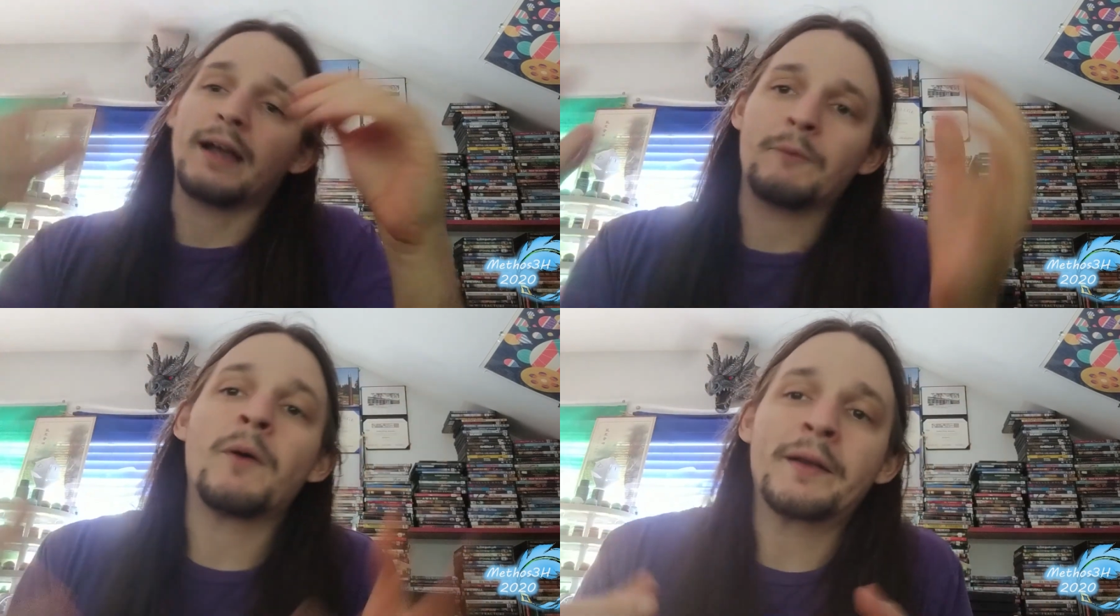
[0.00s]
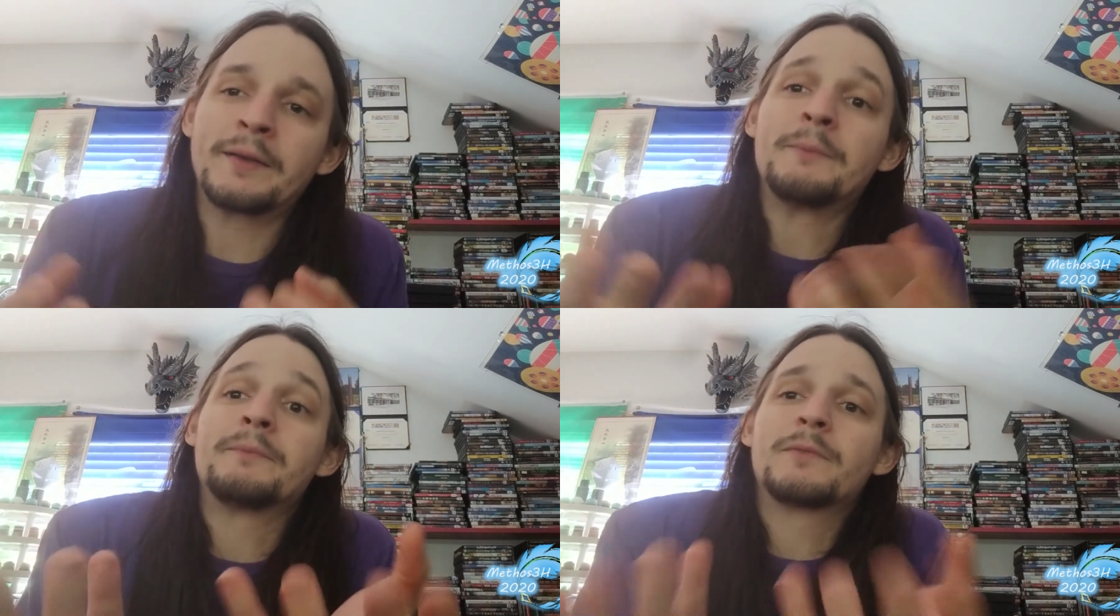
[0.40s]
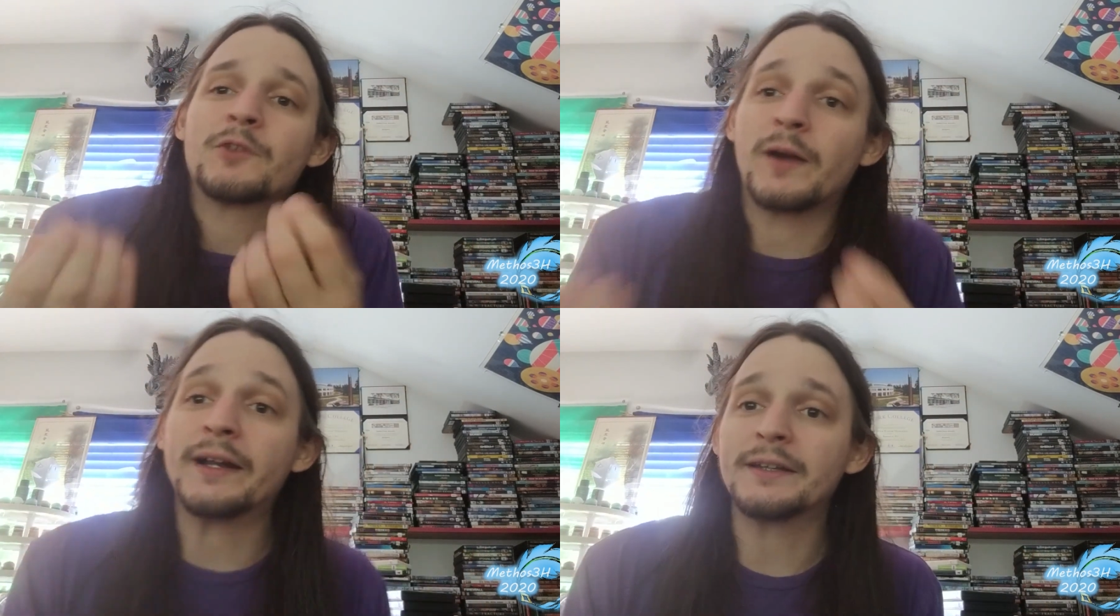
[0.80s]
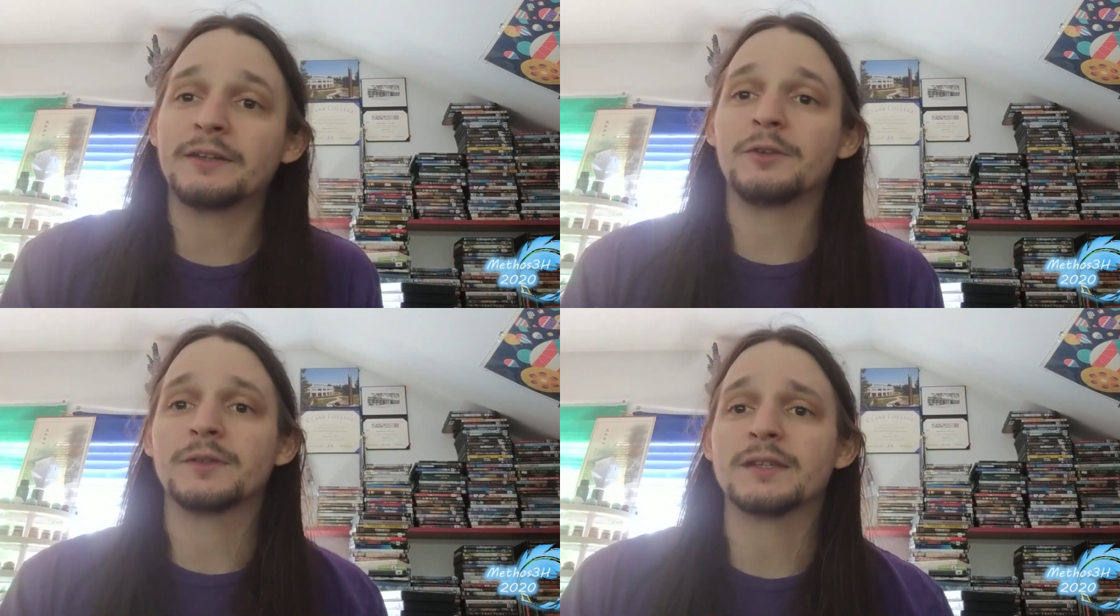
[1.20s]
I want to try to
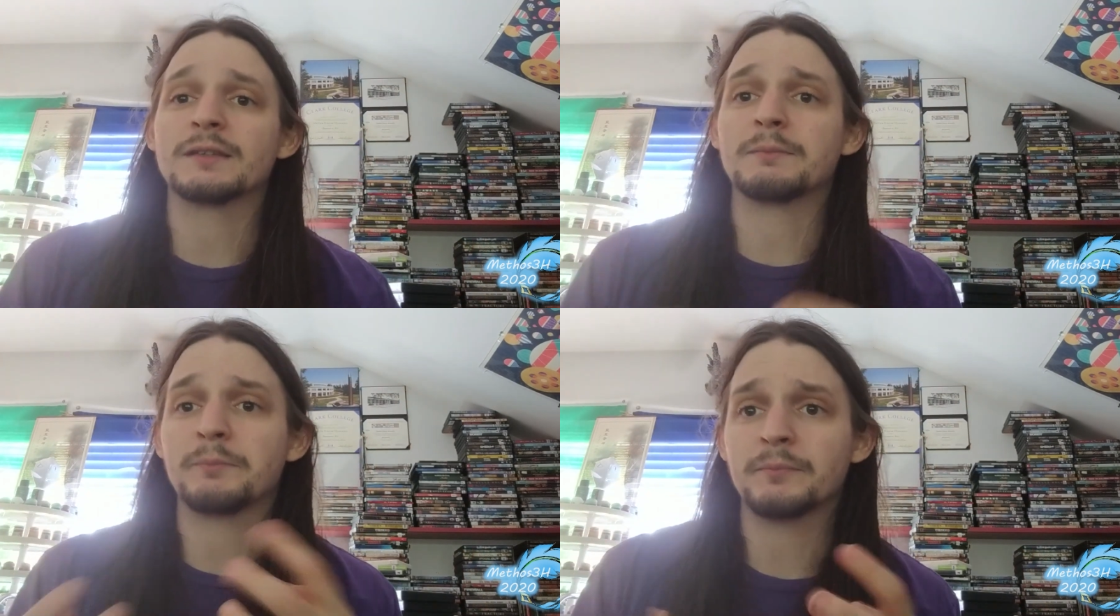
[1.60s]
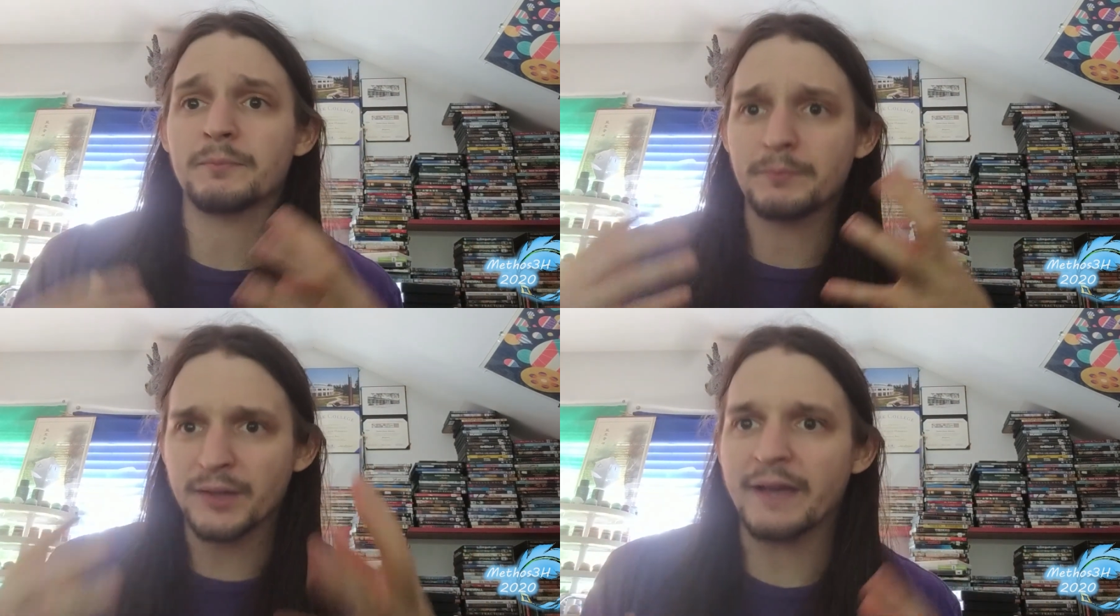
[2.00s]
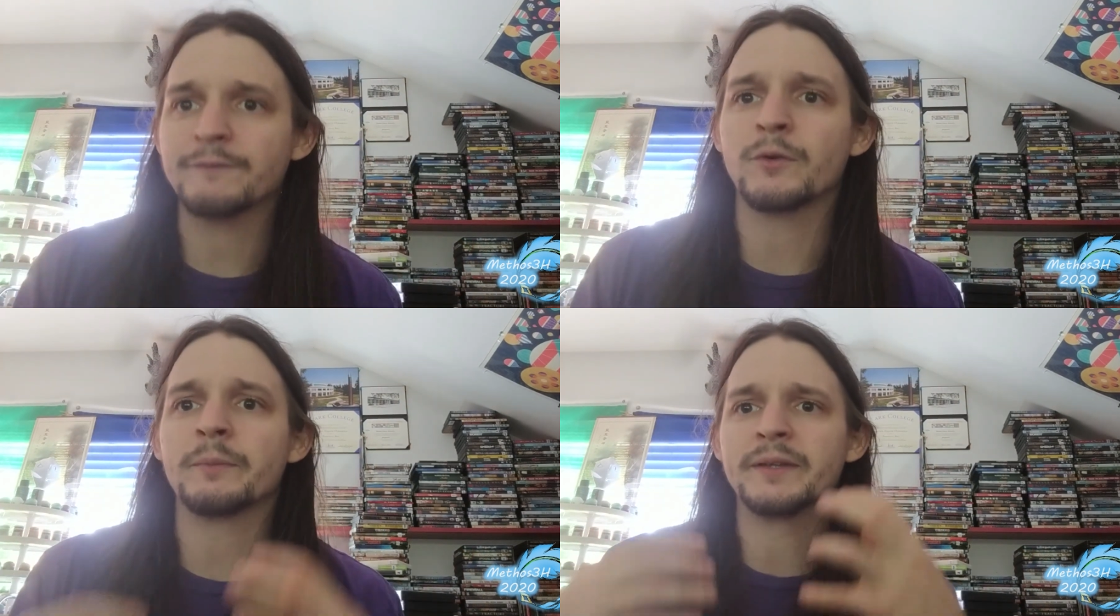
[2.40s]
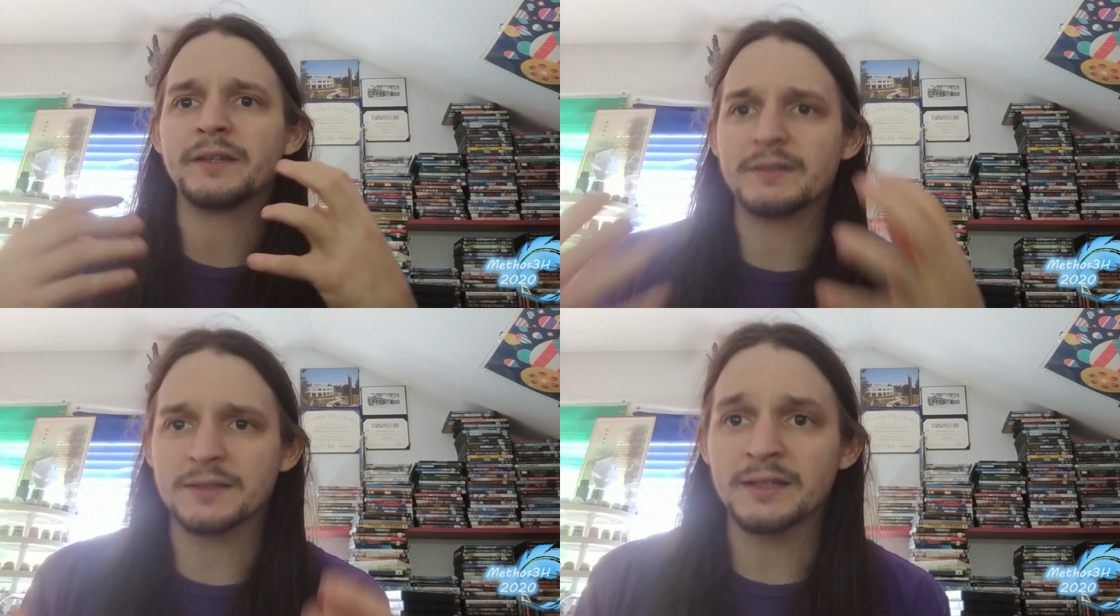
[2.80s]
use this platform and
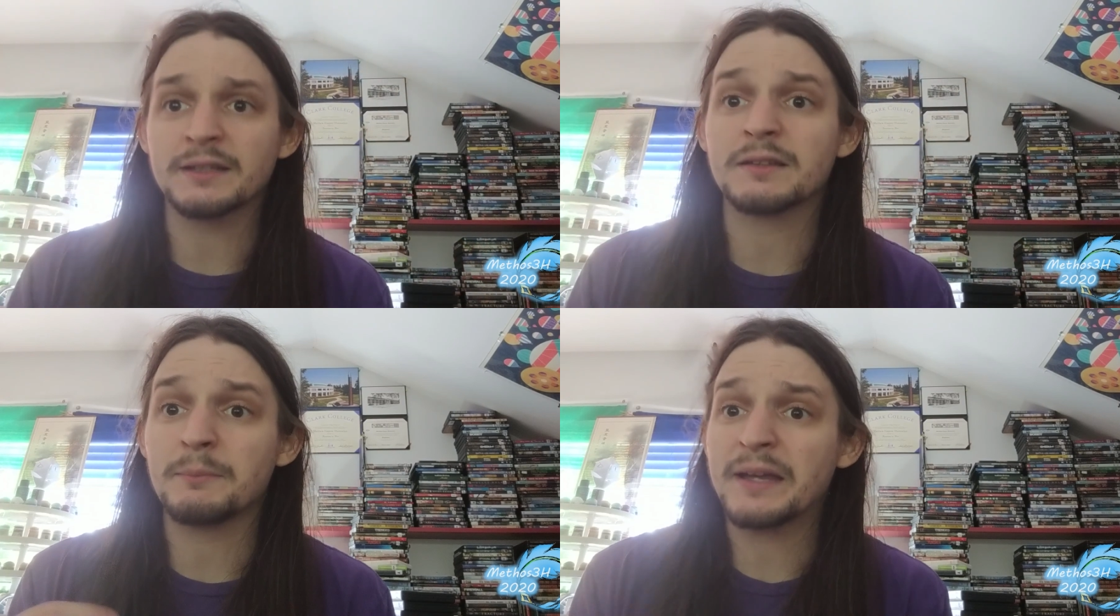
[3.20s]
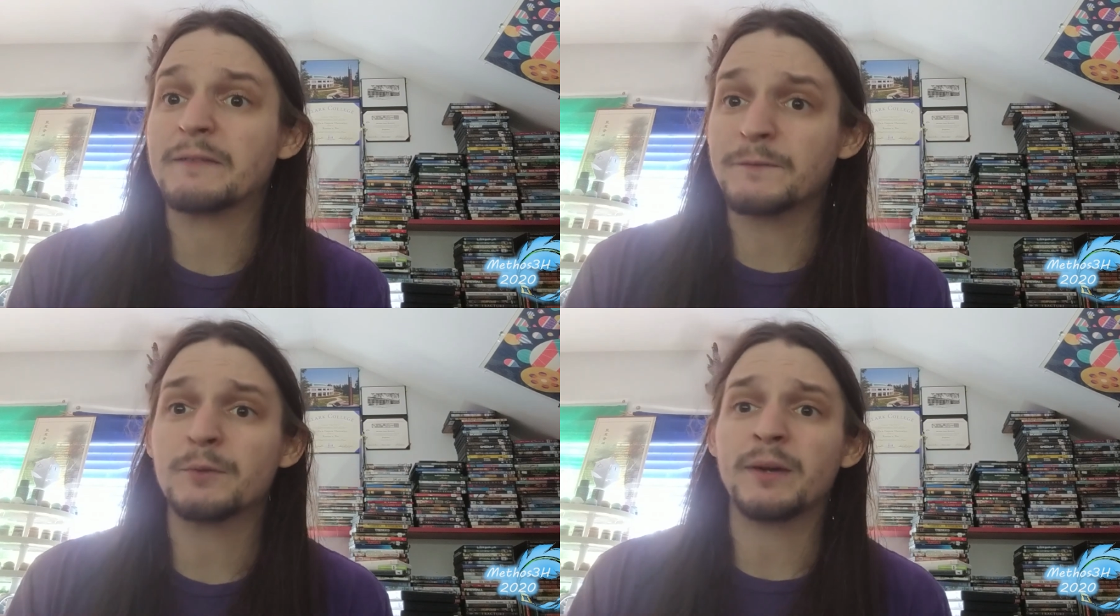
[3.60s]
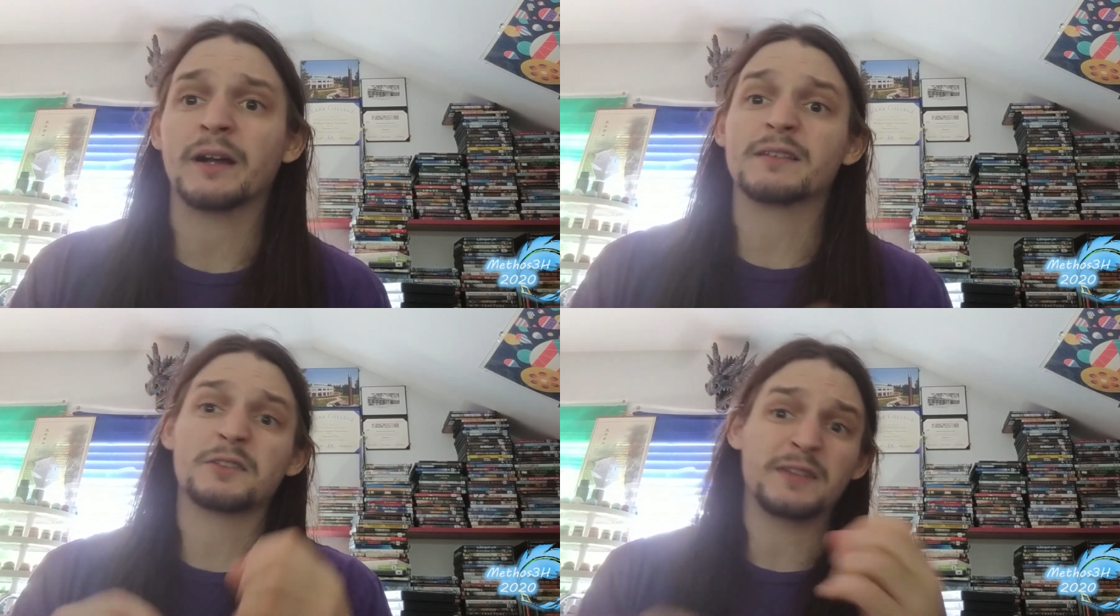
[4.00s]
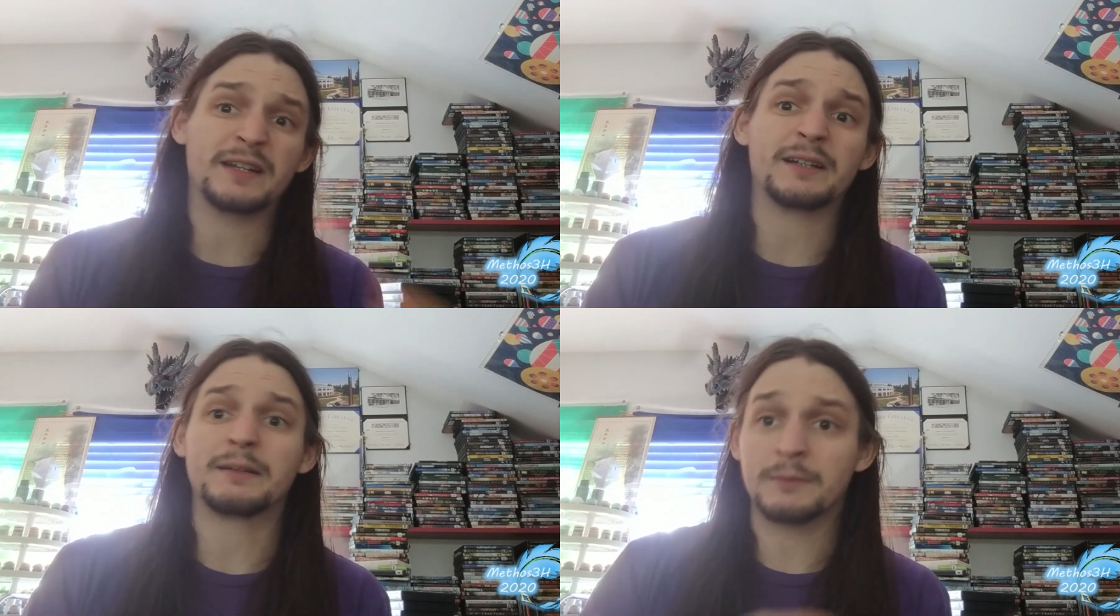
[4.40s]
these things to make a few bucks so
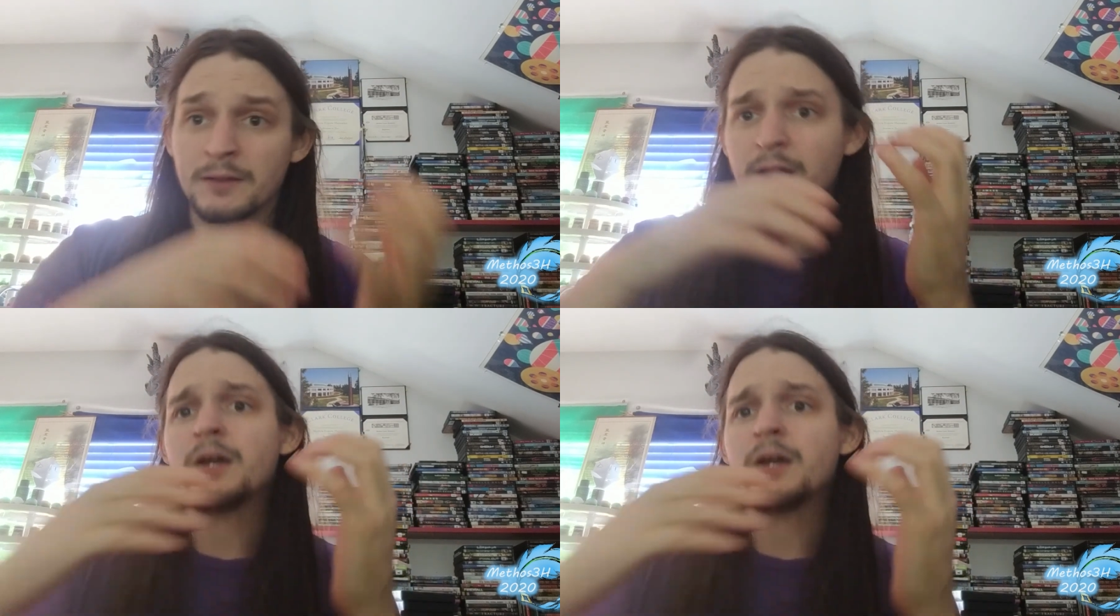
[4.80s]
that I can